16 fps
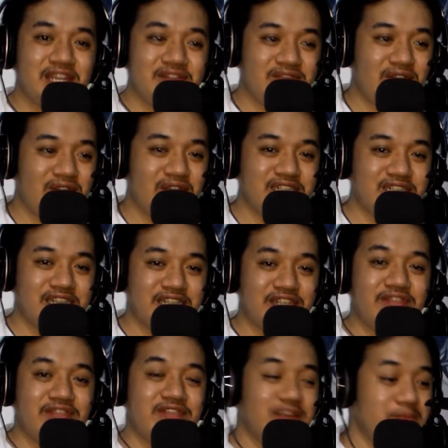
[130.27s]
voices,
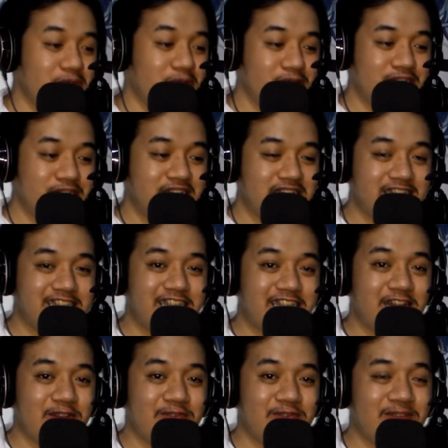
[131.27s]
of the music
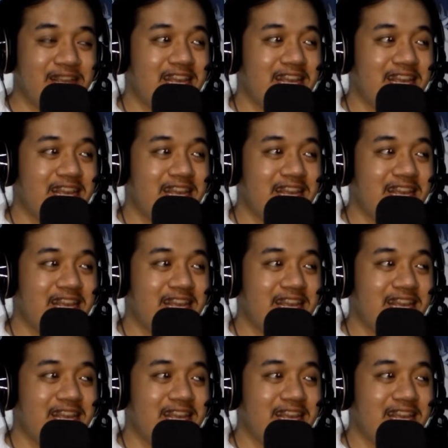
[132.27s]
itself.